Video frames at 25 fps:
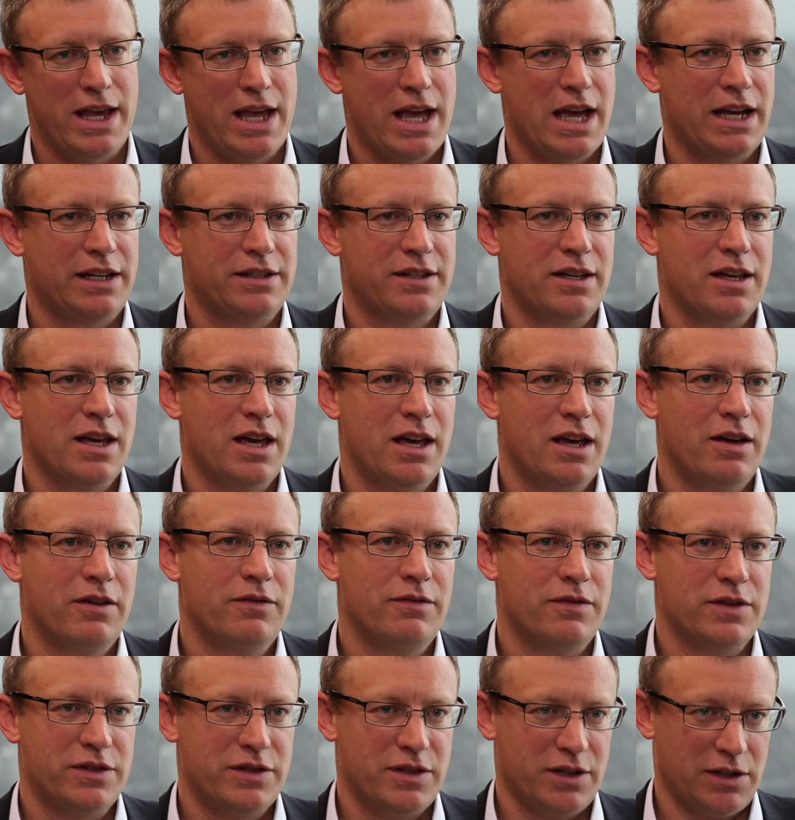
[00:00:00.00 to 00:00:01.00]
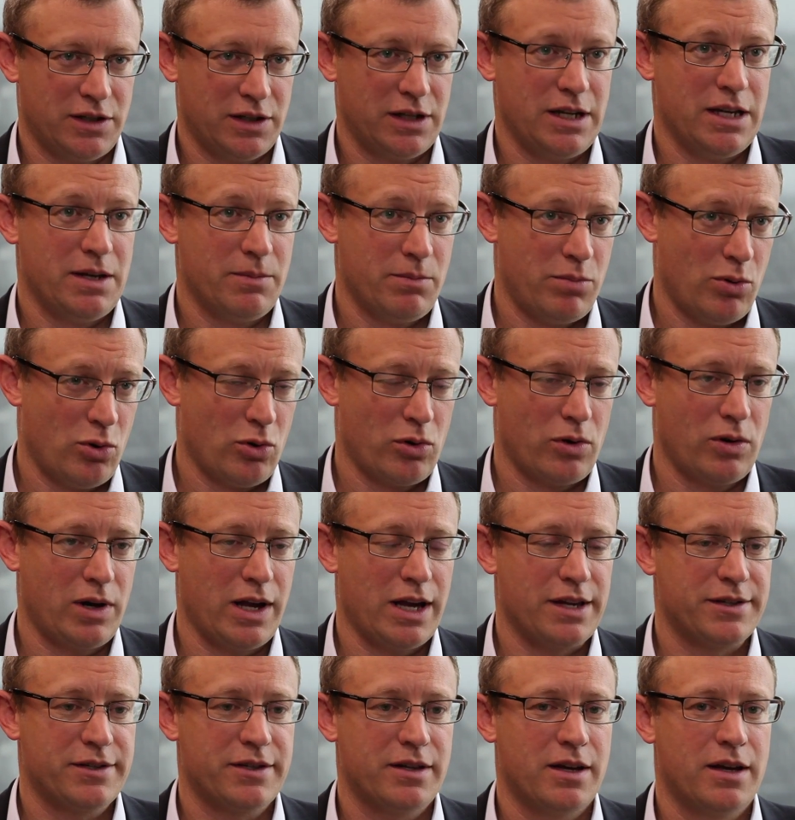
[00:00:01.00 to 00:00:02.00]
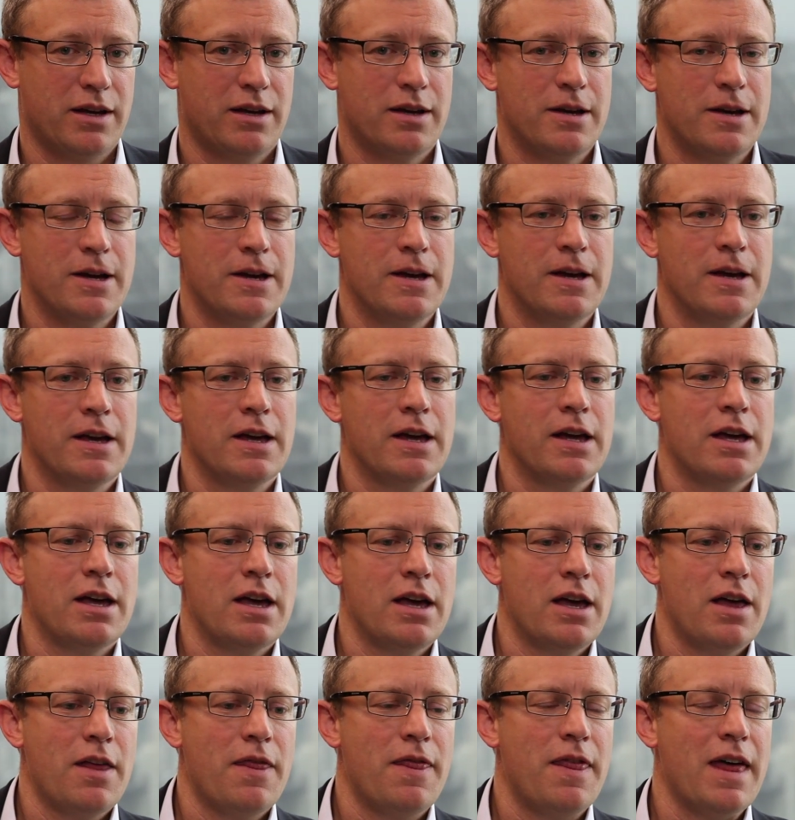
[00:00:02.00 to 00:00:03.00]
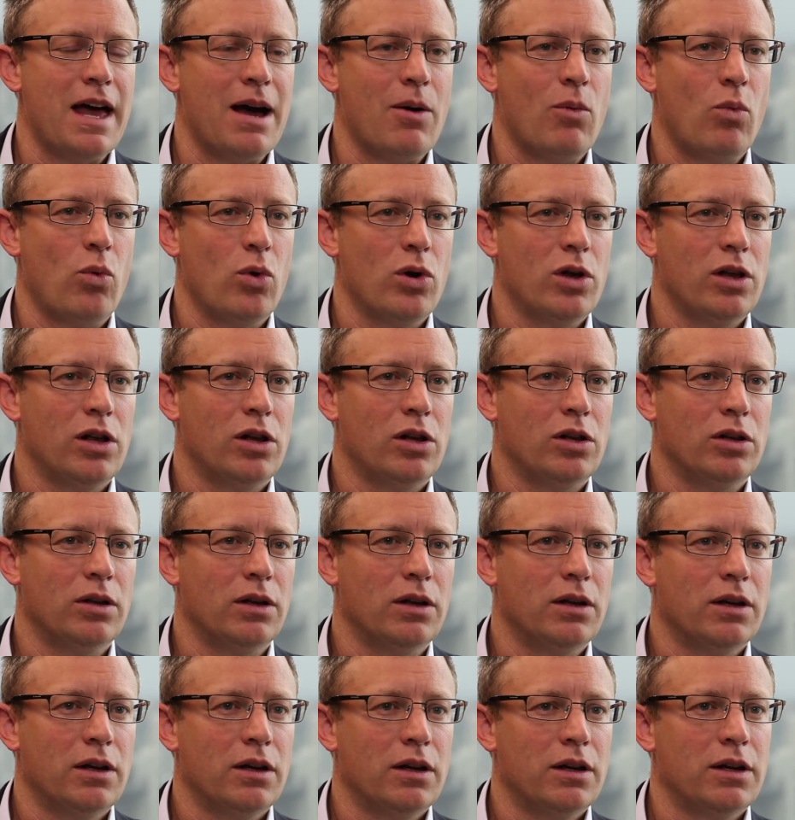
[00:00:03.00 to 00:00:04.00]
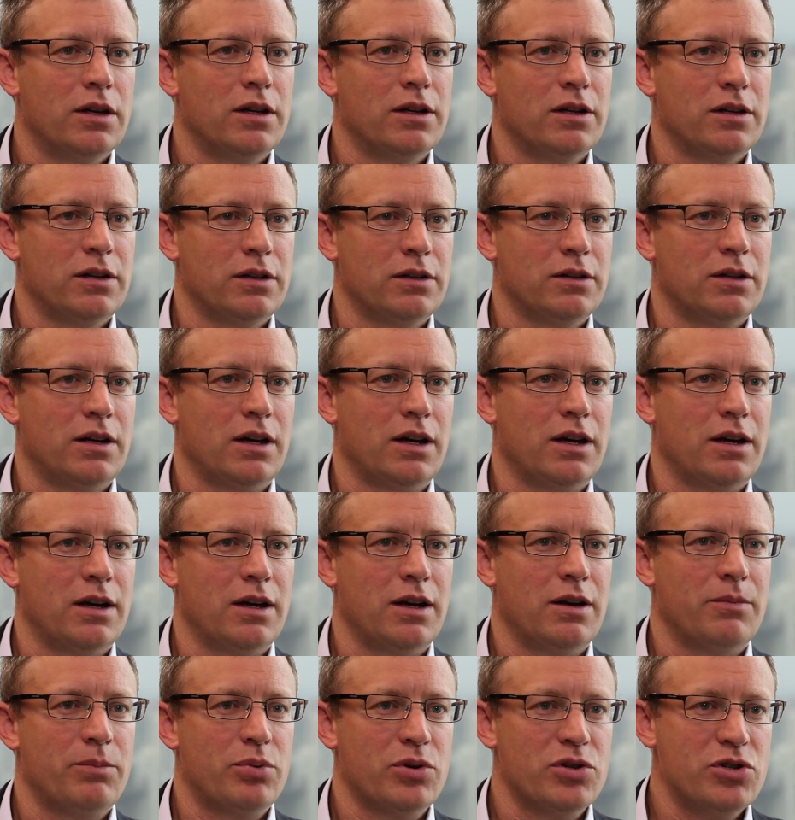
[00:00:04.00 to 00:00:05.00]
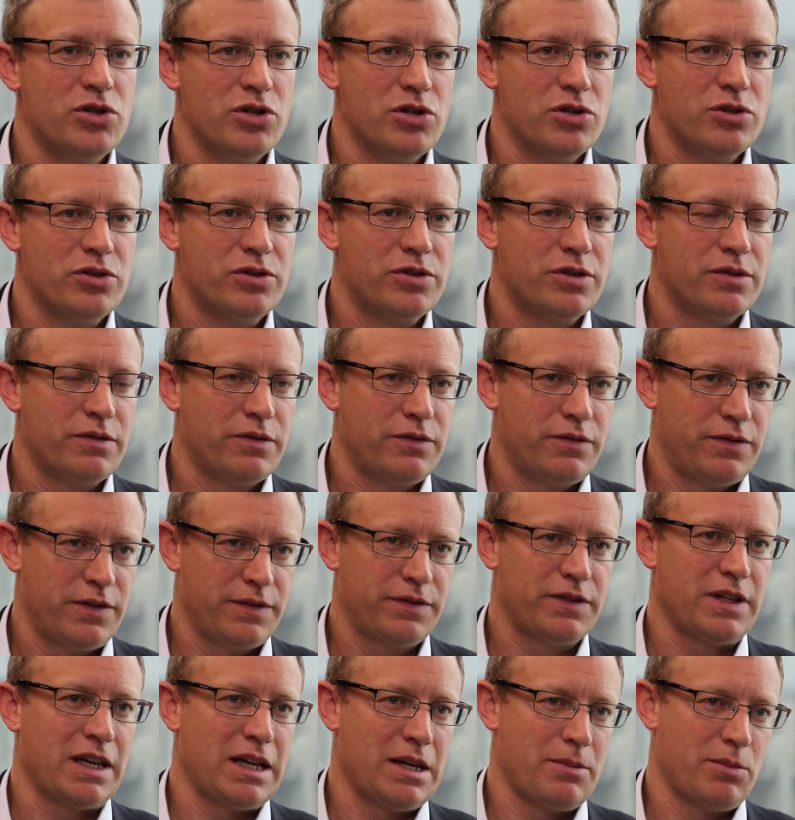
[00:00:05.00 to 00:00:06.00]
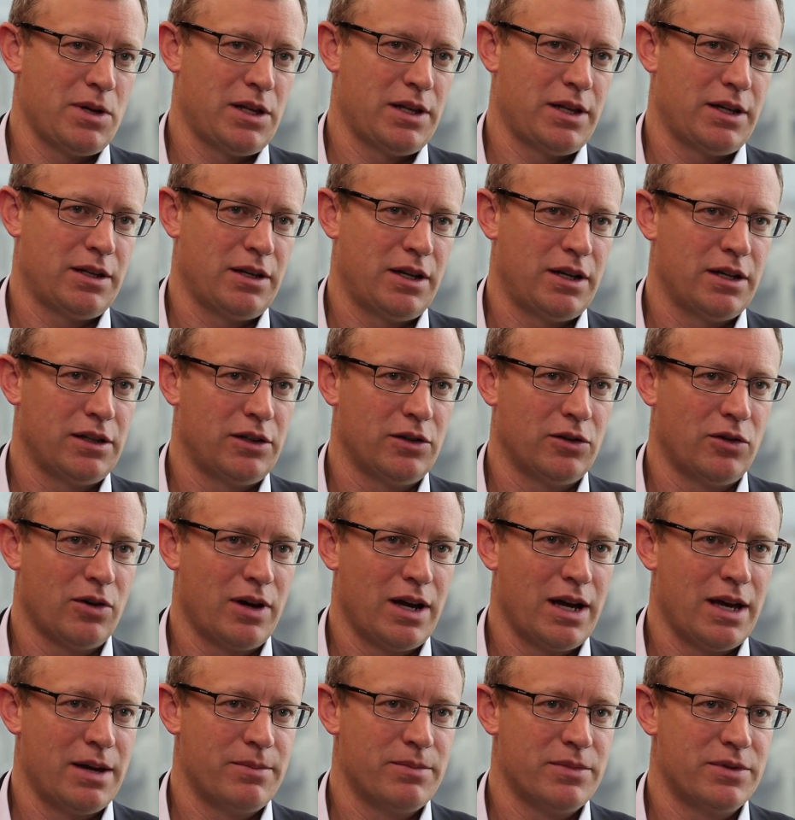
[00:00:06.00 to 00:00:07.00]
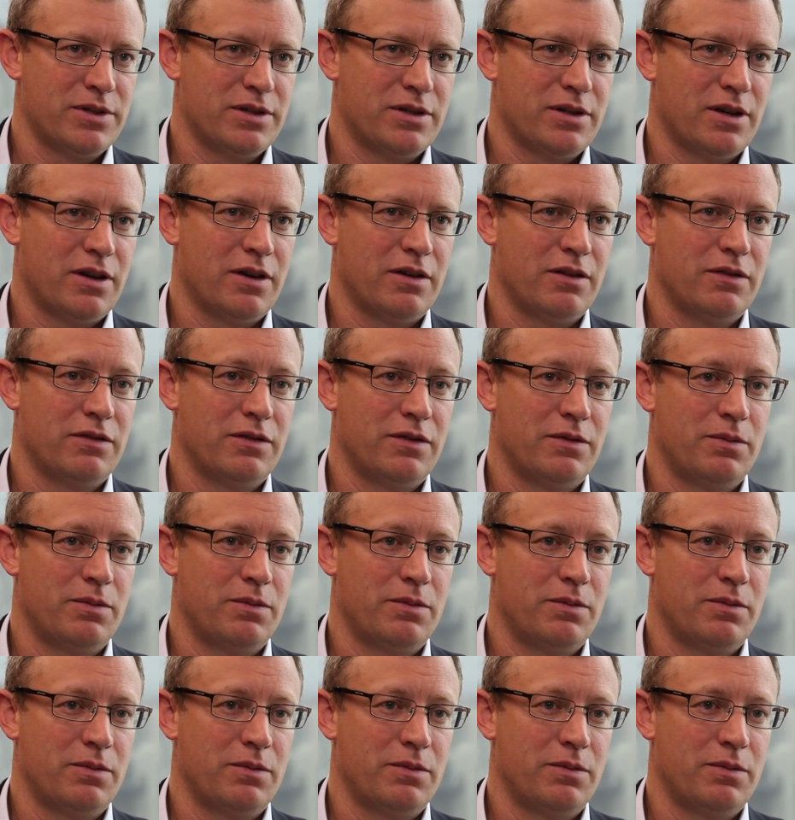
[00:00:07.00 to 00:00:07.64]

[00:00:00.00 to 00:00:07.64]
hectare facility in Port Augusta that will produce 15 million kilograms of